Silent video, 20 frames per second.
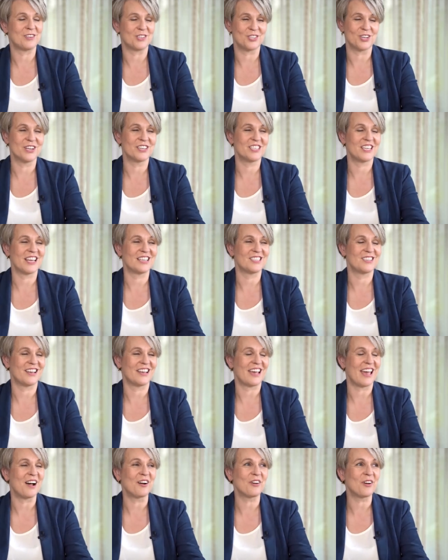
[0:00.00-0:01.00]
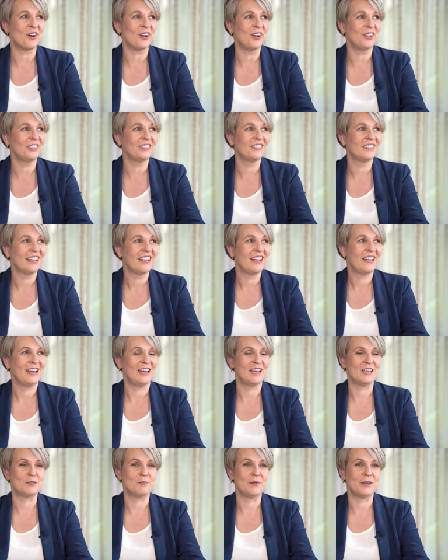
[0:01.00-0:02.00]
and don't taste like alcohol
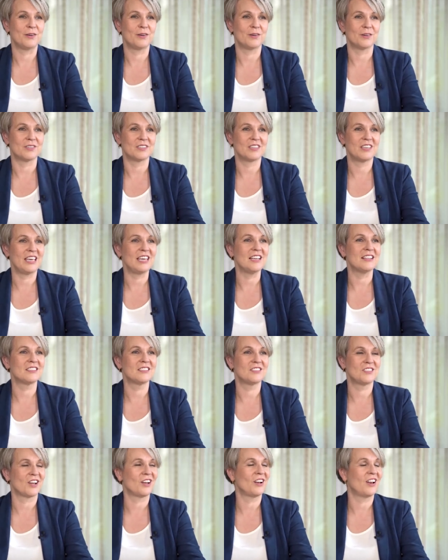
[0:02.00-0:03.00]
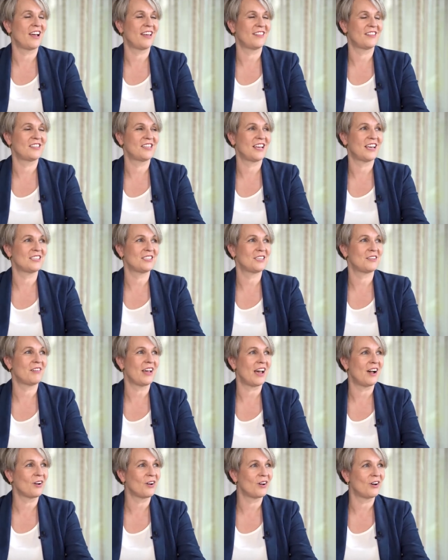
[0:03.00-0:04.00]
is because kids don't like the taste of
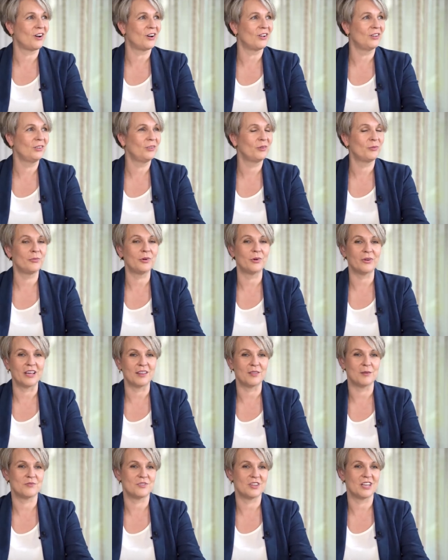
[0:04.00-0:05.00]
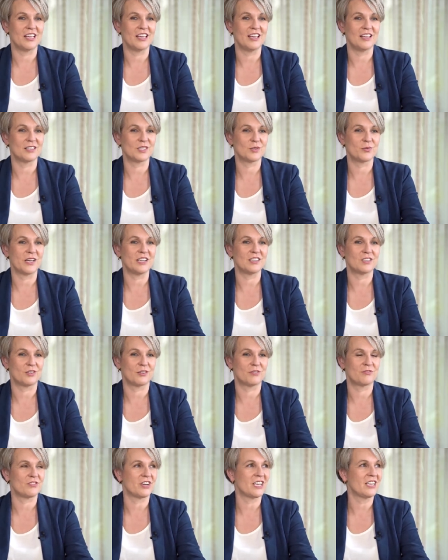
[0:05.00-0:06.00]
alcohol. We'll get them drinking sweet
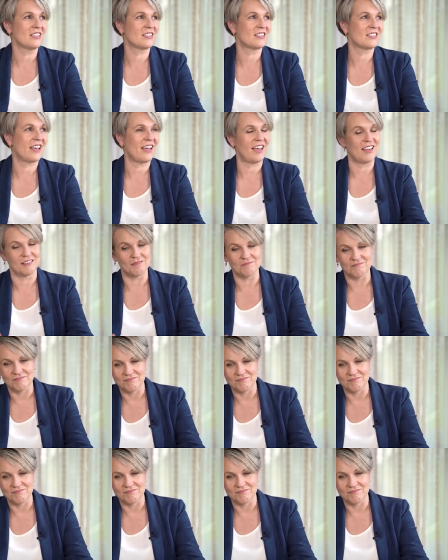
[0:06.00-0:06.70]
soft drinks and